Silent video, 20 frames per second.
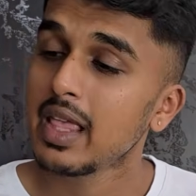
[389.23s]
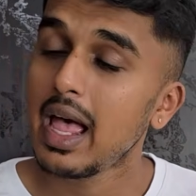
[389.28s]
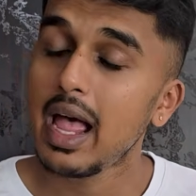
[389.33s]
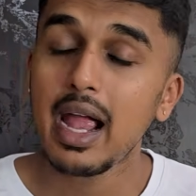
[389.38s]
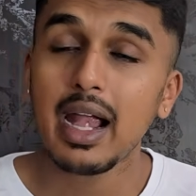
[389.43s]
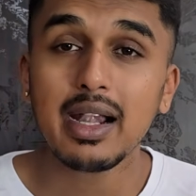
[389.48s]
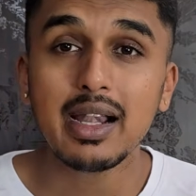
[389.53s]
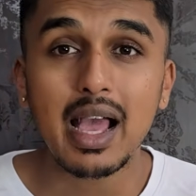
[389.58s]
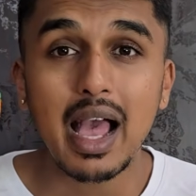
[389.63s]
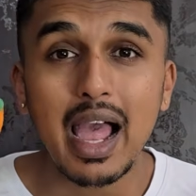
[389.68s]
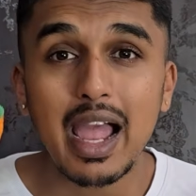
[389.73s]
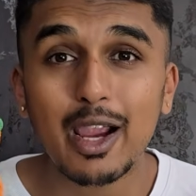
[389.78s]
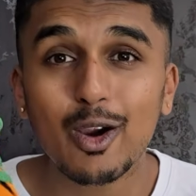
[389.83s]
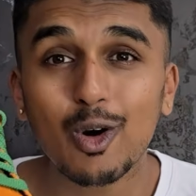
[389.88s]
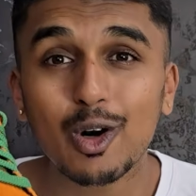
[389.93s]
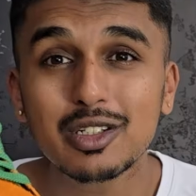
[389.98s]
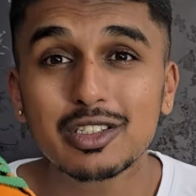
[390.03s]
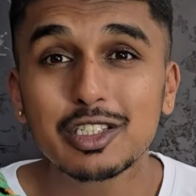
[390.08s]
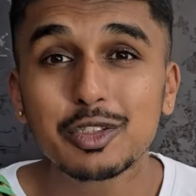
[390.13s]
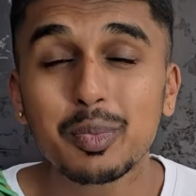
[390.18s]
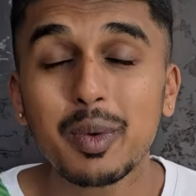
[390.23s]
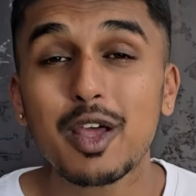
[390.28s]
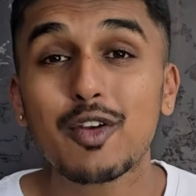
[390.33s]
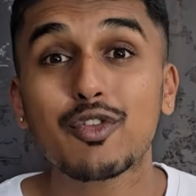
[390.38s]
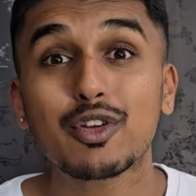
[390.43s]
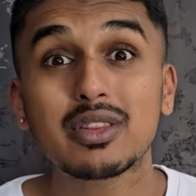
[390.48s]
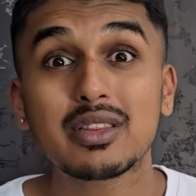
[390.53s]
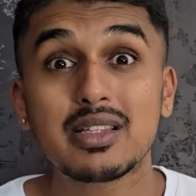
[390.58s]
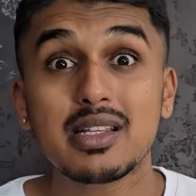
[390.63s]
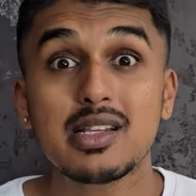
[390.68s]
And I got this pair
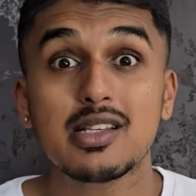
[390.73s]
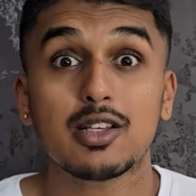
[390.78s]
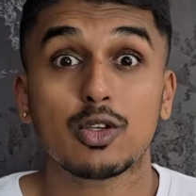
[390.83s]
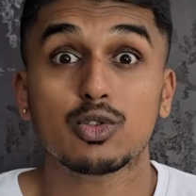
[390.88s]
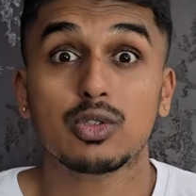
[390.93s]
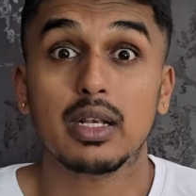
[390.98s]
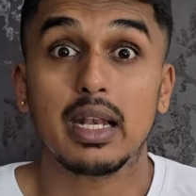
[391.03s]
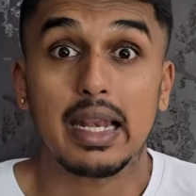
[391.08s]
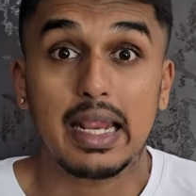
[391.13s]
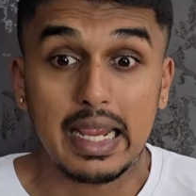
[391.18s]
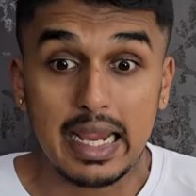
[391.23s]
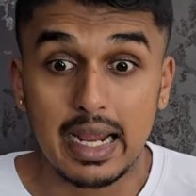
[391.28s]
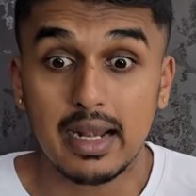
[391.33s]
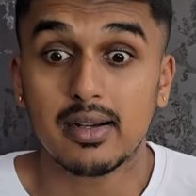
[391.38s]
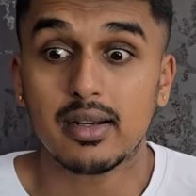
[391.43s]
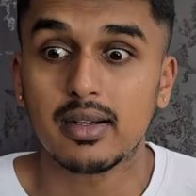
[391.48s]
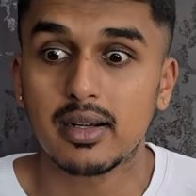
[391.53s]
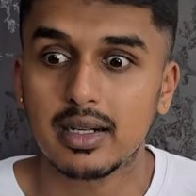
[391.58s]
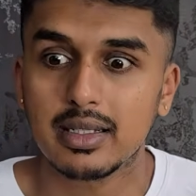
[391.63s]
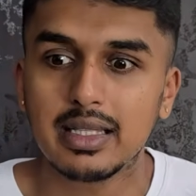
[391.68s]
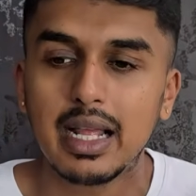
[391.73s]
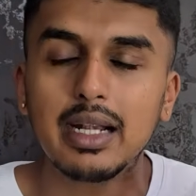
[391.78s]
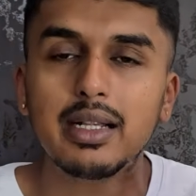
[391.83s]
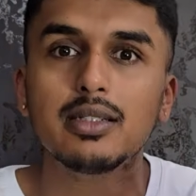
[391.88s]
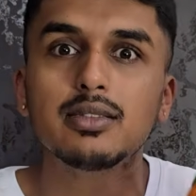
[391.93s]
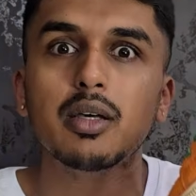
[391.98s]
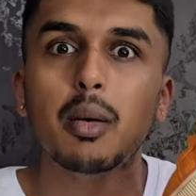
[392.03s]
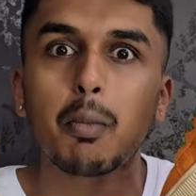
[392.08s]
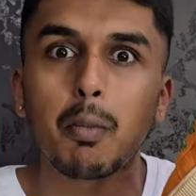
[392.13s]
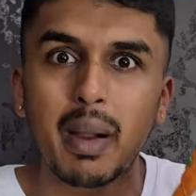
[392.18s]
for 3,800.
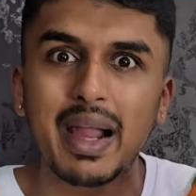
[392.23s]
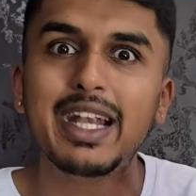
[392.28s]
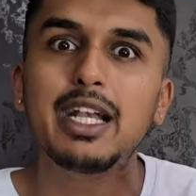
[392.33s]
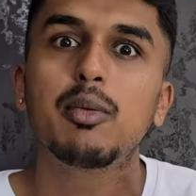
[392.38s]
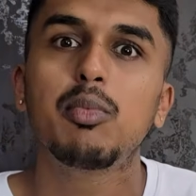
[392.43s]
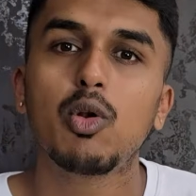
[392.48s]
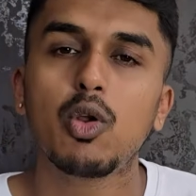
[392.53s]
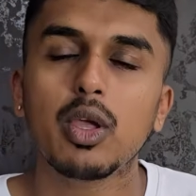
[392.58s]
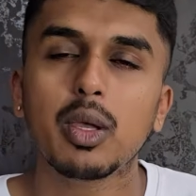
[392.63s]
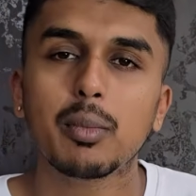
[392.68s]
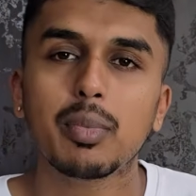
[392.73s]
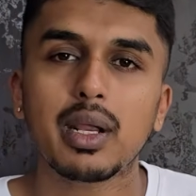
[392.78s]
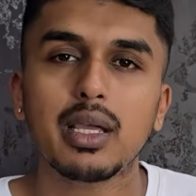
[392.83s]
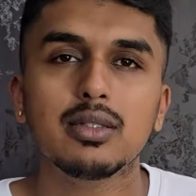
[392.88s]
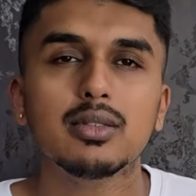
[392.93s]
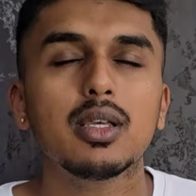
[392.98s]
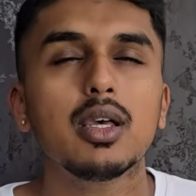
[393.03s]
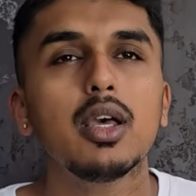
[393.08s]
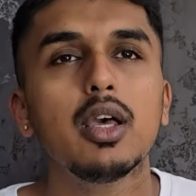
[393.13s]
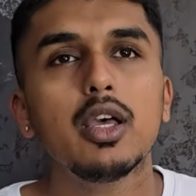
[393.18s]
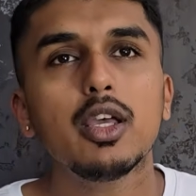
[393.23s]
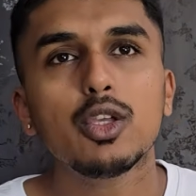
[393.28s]
That is a mind-blowing price.